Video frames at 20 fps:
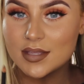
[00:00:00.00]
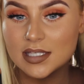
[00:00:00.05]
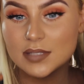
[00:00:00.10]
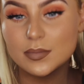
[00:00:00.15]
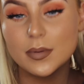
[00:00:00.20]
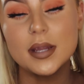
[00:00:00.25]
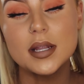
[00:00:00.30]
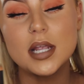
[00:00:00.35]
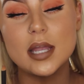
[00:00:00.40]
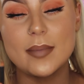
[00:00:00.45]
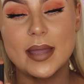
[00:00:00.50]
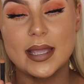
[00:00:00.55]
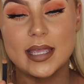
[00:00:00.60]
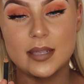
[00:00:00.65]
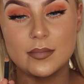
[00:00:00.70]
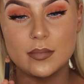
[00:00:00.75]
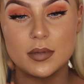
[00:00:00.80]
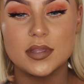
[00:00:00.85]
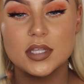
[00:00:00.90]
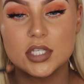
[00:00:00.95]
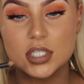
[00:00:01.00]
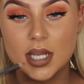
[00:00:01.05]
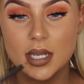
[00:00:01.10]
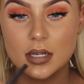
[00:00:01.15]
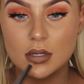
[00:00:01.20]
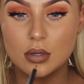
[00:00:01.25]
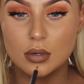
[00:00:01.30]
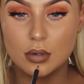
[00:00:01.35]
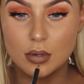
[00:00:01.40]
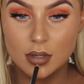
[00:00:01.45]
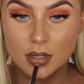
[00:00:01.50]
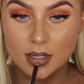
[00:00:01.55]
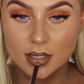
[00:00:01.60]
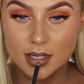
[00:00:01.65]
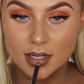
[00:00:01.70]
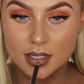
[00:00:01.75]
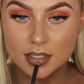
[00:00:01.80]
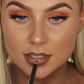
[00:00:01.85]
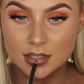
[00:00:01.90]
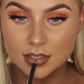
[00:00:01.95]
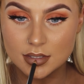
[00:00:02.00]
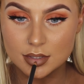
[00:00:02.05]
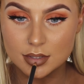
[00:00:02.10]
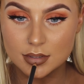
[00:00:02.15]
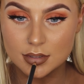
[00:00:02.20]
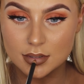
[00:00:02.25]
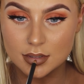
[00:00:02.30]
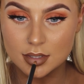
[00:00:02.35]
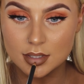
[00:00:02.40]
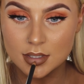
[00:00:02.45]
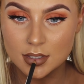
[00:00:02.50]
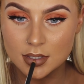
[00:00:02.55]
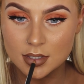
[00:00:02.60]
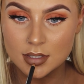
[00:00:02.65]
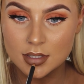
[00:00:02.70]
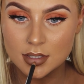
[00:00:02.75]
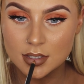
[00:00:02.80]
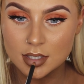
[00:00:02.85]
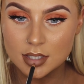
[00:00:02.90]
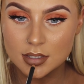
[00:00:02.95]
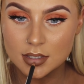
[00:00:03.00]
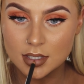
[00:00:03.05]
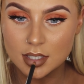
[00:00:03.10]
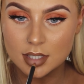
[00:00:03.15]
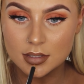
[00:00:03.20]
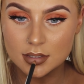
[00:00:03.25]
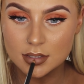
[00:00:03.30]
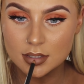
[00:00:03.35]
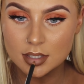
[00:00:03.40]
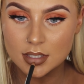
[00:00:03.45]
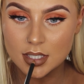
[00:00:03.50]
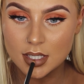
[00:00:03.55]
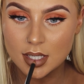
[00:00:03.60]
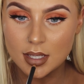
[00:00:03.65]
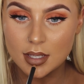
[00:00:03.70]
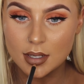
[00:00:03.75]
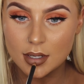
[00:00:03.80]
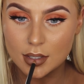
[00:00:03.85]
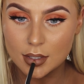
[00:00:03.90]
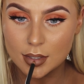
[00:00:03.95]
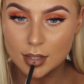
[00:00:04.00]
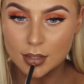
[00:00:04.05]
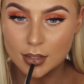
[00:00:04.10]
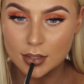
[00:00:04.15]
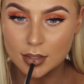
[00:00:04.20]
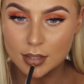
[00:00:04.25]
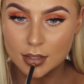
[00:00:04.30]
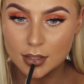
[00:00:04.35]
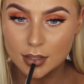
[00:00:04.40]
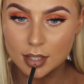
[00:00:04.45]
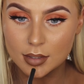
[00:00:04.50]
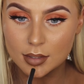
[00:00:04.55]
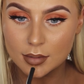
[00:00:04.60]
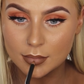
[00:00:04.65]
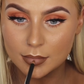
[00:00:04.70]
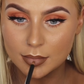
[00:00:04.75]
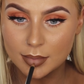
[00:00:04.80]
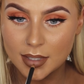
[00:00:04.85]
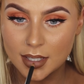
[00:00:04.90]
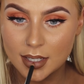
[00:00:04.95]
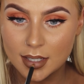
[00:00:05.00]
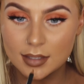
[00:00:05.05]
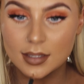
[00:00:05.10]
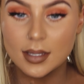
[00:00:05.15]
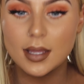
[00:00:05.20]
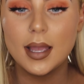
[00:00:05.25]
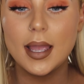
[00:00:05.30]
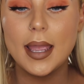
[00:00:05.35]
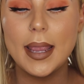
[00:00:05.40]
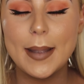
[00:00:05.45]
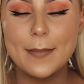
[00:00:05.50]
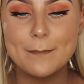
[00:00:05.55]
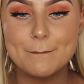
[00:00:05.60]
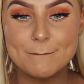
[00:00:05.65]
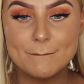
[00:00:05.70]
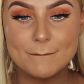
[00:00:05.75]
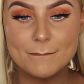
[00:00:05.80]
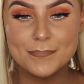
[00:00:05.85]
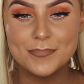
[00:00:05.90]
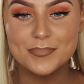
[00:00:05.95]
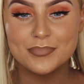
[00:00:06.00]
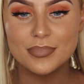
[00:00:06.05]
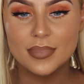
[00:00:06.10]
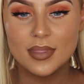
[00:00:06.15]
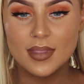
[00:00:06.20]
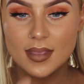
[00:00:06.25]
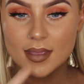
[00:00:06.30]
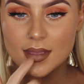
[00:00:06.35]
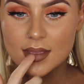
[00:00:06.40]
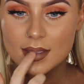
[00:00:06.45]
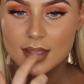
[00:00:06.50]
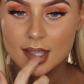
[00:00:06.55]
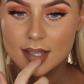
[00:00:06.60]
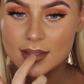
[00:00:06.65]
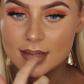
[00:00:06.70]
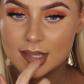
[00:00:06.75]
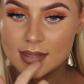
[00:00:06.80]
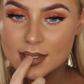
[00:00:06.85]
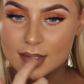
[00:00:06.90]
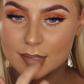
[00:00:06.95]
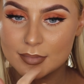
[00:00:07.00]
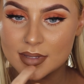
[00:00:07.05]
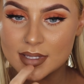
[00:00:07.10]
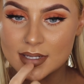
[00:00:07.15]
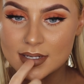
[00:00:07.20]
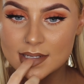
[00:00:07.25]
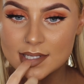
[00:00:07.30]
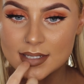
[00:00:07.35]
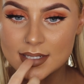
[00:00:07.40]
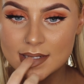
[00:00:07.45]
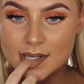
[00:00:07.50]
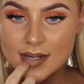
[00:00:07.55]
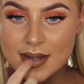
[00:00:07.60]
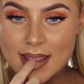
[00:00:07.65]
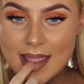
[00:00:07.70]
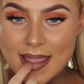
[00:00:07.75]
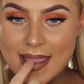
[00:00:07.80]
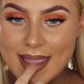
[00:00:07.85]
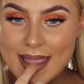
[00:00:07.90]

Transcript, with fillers: And this is where I go back in with the shade cork and I just draw that little keyhole pout line and then blend it